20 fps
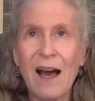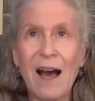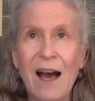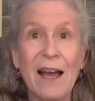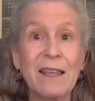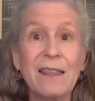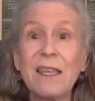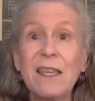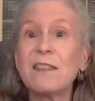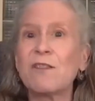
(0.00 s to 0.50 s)

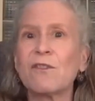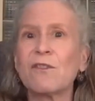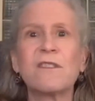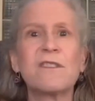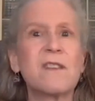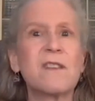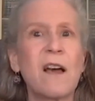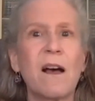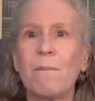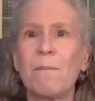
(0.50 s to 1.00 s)
I think there's
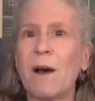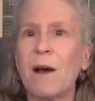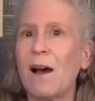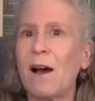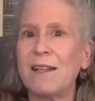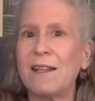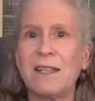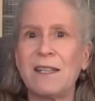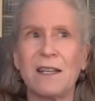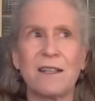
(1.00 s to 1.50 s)
some
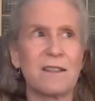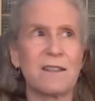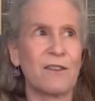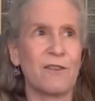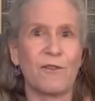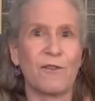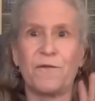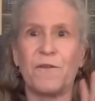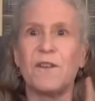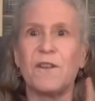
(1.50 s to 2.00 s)
ideas
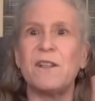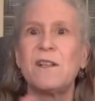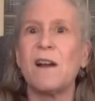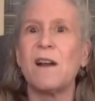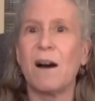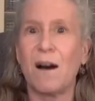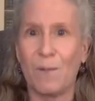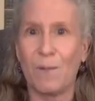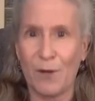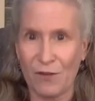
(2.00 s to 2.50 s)
that are
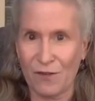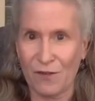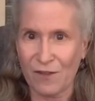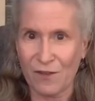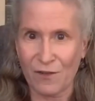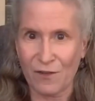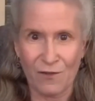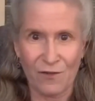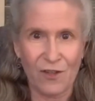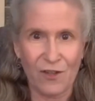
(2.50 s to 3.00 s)
phenomenal
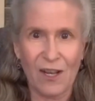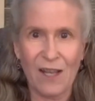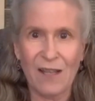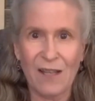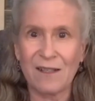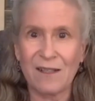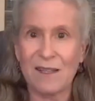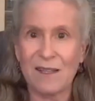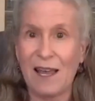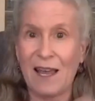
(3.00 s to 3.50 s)

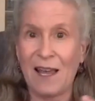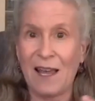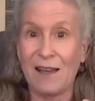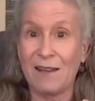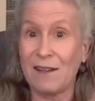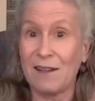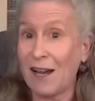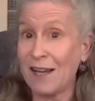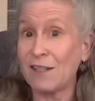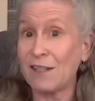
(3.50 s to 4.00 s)
solutions,
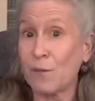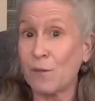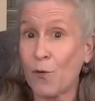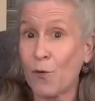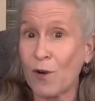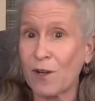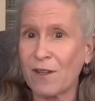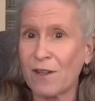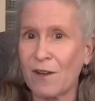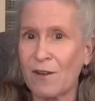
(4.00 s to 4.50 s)
and I
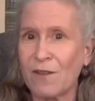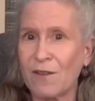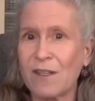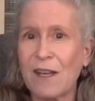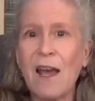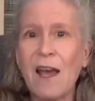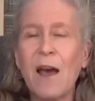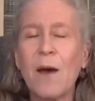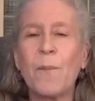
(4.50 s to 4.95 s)
support those.